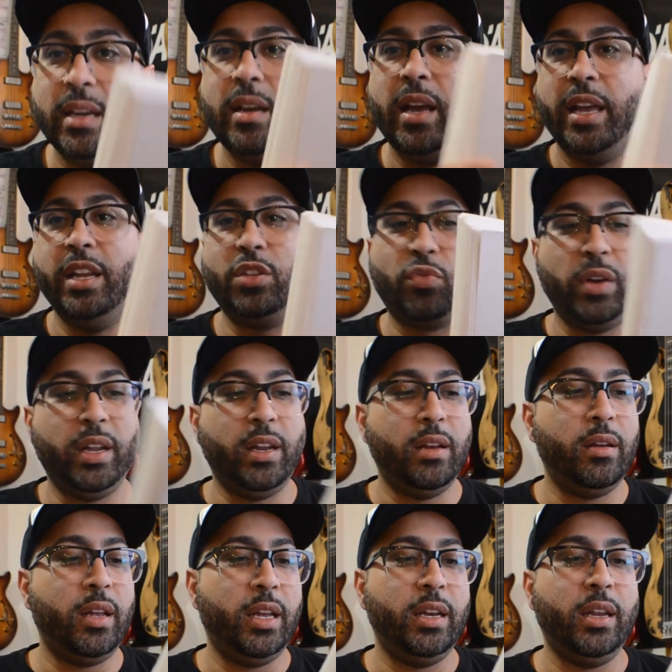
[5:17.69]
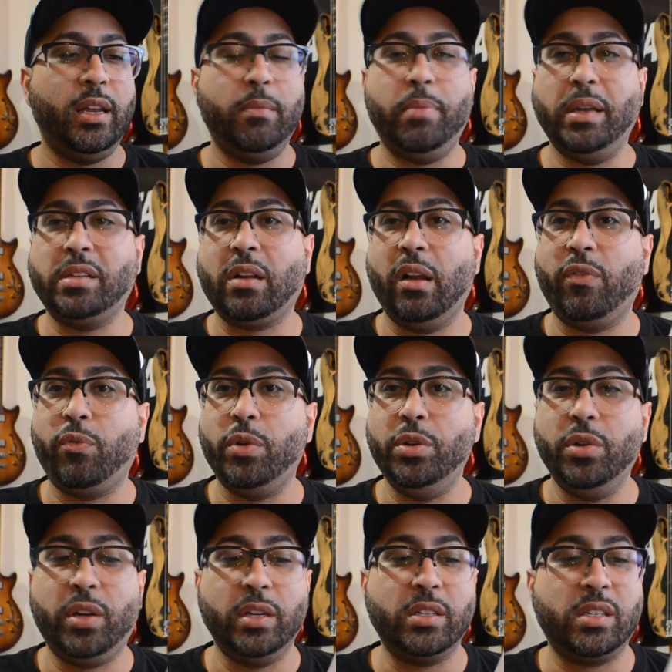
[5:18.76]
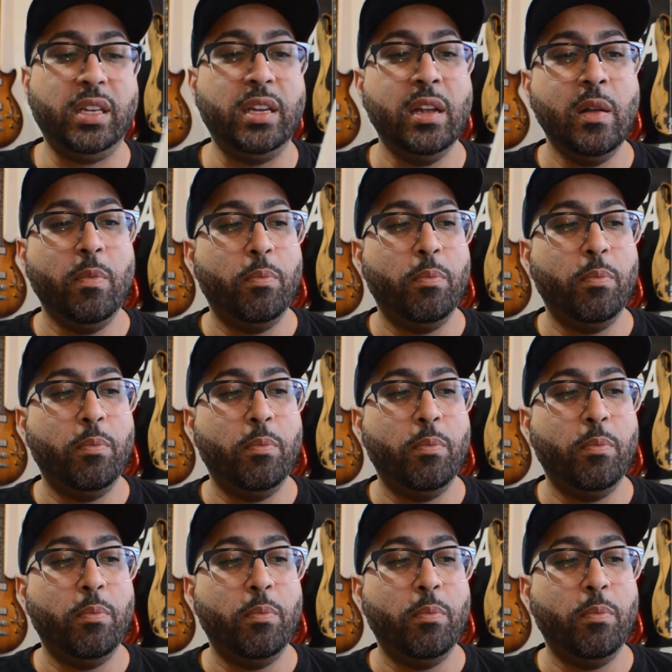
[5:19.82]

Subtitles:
and it's written in bass clef, where you can see